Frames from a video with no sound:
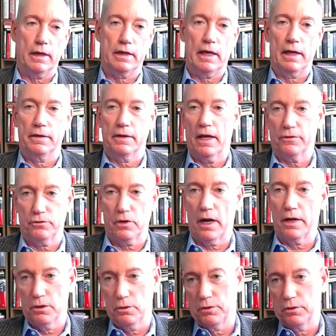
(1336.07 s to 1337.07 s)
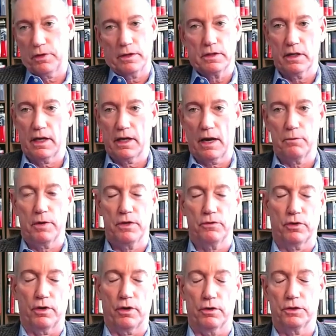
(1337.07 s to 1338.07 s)
And that's what I do is I dig, I
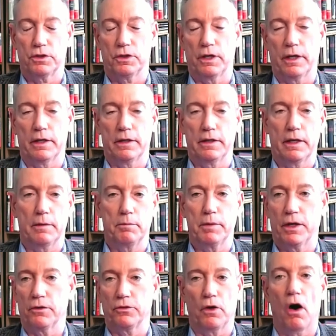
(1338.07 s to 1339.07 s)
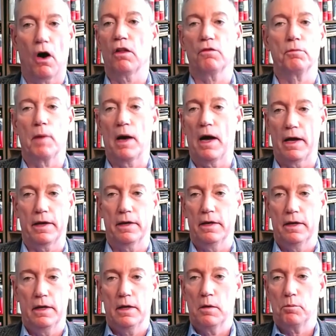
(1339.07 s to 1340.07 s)
research. And because all of my
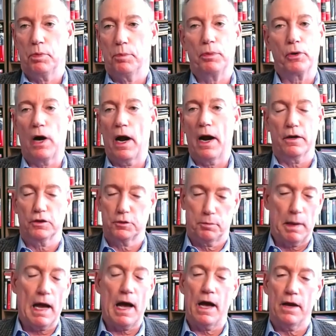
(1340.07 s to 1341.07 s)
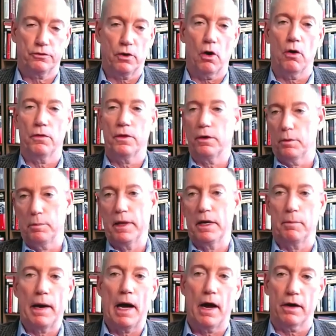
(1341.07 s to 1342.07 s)
prior spies, there had been
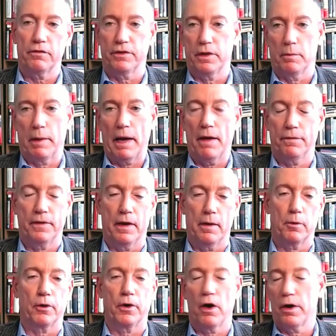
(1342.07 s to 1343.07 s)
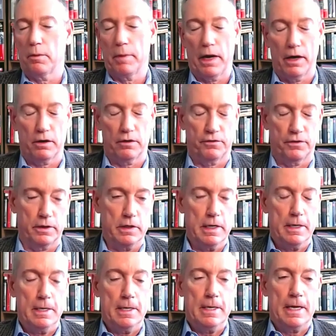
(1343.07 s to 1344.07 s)
a biography about them or an autobiography.
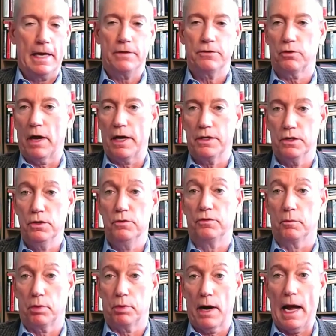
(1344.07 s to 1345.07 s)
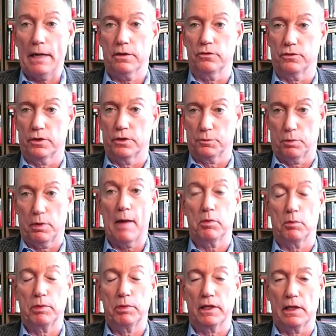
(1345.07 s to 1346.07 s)
And so I knew from practice there's
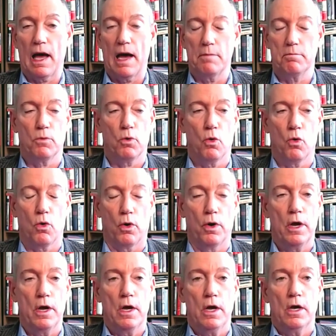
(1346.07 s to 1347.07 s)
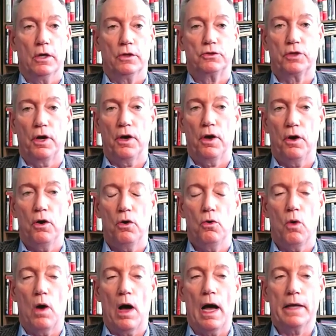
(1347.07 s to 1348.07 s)
probably a lot more.
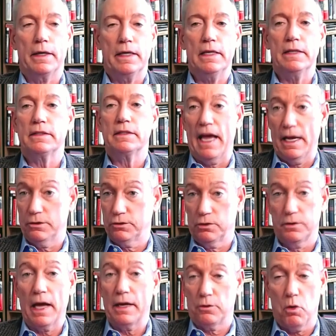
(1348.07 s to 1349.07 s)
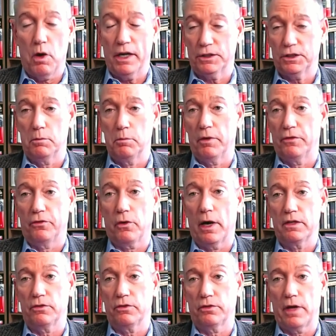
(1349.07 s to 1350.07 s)
So I needed to answer that question
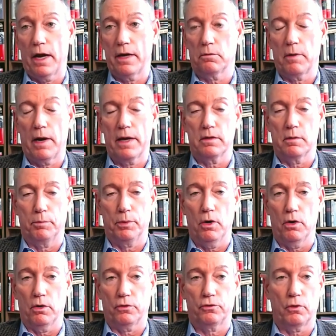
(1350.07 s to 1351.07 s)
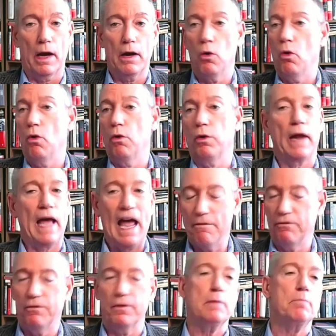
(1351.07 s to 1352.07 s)
before I decided to write the book. So I ordered
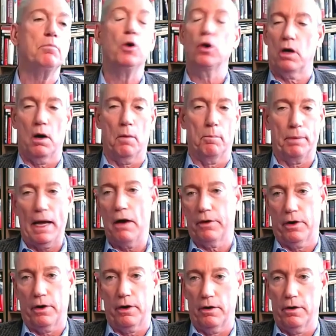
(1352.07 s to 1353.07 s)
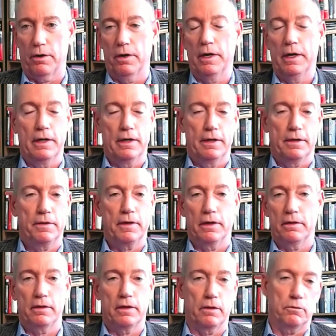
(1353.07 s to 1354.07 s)
every book about her
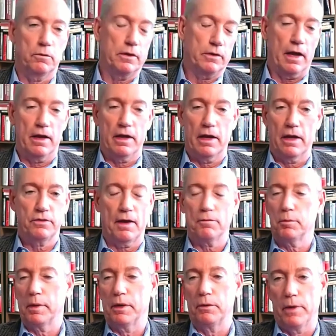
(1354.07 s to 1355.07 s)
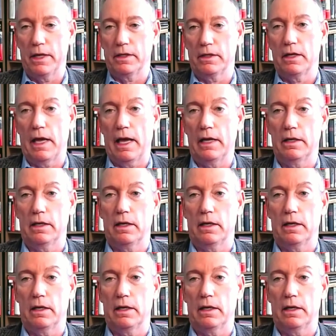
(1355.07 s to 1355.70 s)
that has ever been written.